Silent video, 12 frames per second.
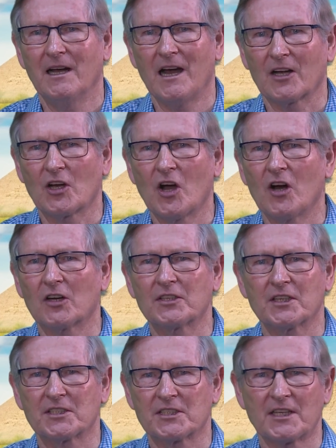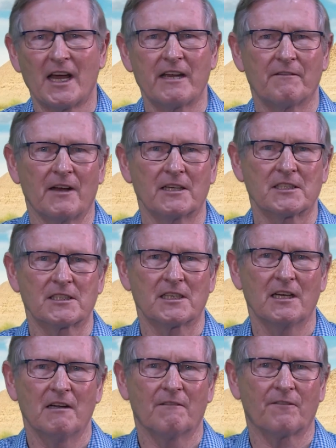a God to save us
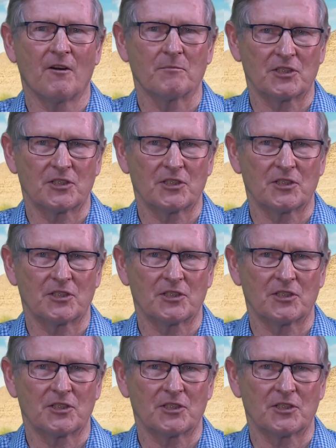from